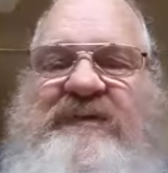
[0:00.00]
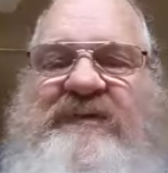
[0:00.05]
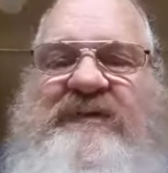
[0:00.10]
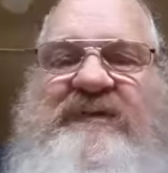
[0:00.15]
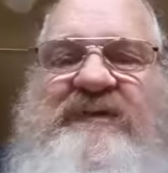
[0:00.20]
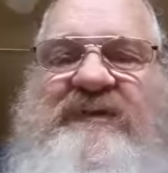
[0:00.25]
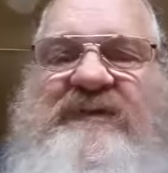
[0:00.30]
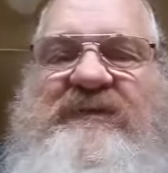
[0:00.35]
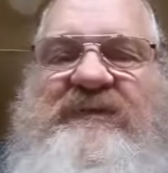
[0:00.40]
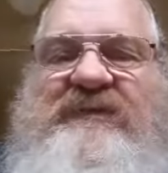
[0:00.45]

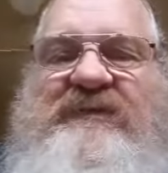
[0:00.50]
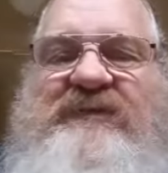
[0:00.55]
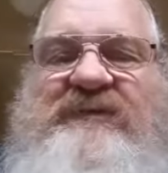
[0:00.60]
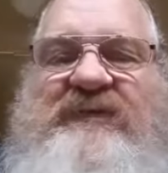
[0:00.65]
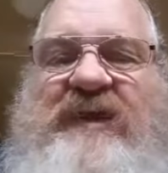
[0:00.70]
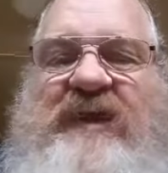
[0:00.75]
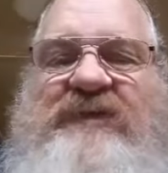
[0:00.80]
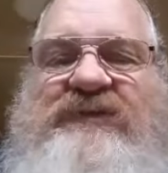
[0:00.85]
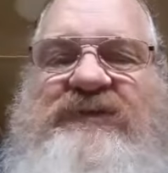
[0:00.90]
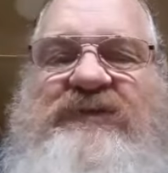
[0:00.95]
Uh,
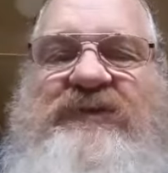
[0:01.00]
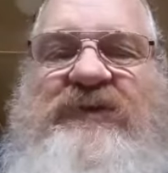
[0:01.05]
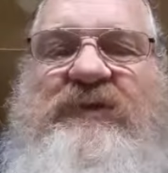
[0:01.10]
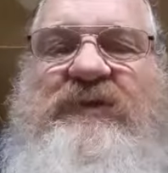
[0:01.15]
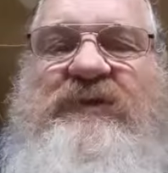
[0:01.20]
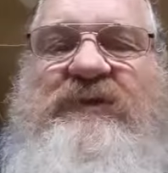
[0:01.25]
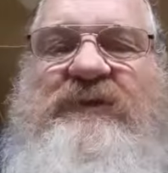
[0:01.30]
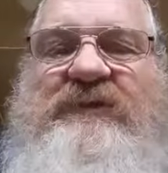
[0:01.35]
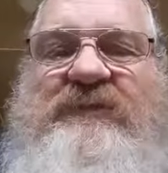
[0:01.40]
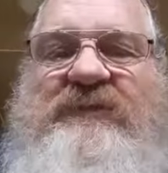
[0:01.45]

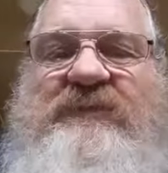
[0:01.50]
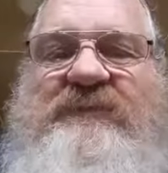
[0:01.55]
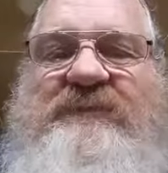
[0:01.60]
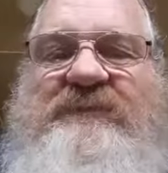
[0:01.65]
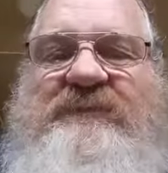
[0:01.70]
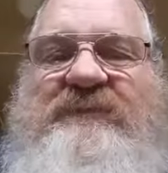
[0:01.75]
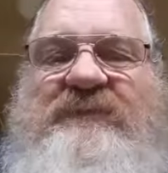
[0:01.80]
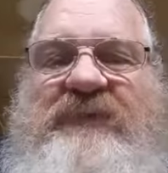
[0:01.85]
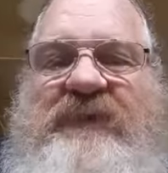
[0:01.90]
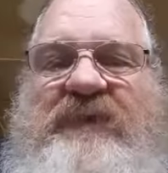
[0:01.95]
Zelshko,
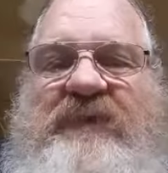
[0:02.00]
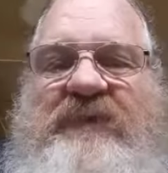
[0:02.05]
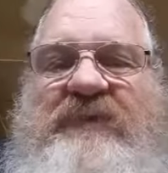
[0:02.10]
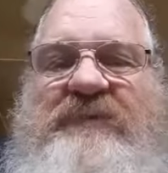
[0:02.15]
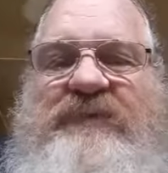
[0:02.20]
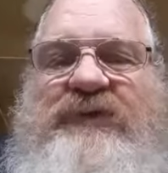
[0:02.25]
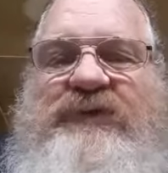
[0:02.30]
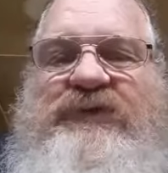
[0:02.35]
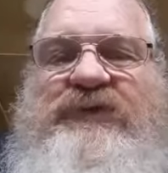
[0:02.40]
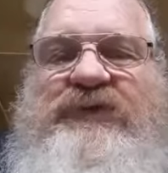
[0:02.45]

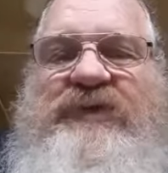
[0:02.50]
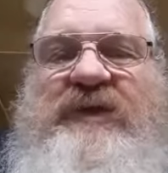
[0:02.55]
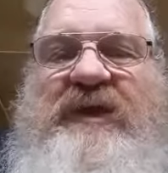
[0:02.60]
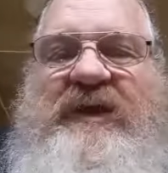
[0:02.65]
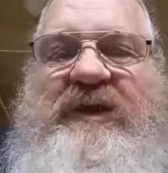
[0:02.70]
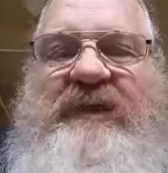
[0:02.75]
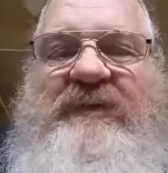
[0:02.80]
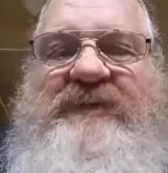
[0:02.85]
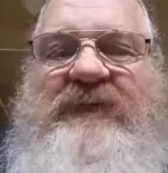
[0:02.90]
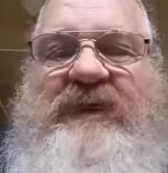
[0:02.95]

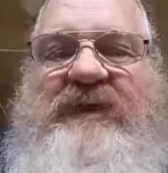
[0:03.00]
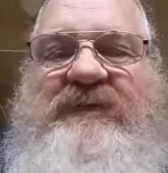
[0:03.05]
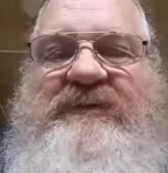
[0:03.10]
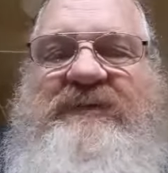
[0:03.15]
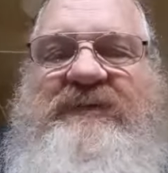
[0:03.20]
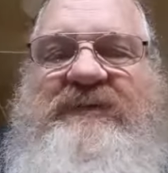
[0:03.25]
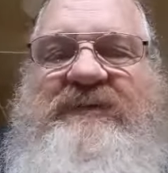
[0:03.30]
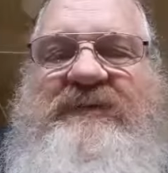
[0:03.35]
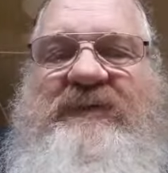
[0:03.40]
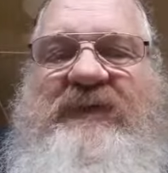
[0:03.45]
Buchev, nice
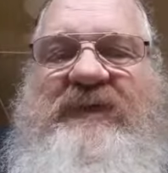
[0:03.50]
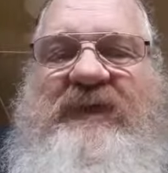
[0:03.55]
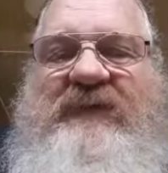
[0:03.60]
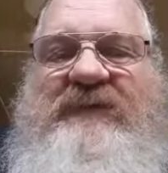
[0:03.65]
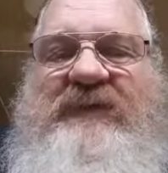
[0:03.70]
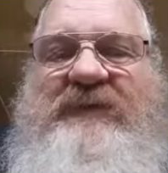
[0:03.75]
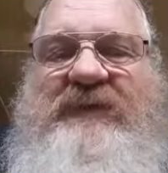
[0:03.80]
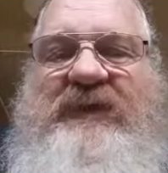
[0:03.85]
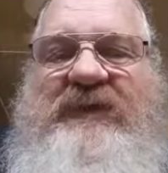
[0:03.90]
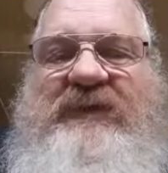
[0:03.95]
to see
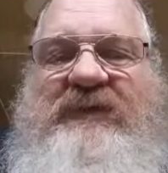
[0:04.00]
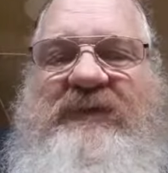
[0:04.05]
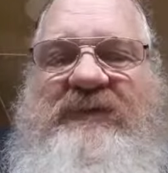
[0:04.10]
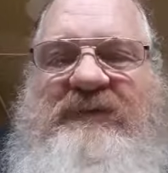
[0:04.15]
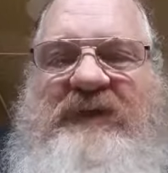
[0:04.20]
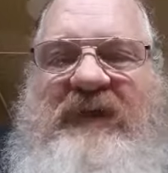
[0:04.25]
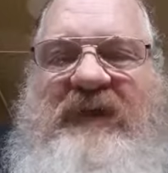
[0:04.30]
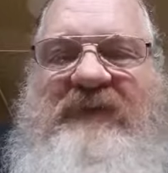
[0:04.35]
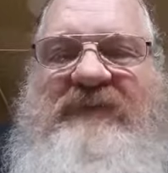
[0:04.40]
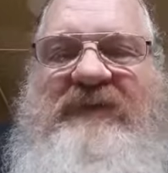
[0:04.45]
everybody here.
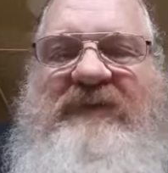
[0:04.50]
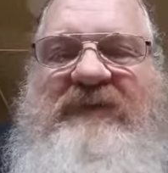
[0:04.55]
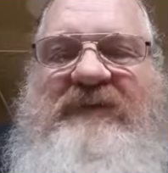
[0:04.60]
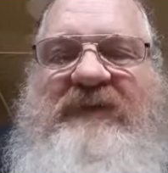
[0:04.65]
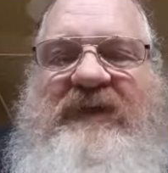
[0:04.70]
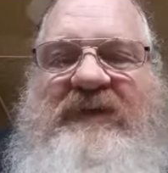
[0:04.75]
David,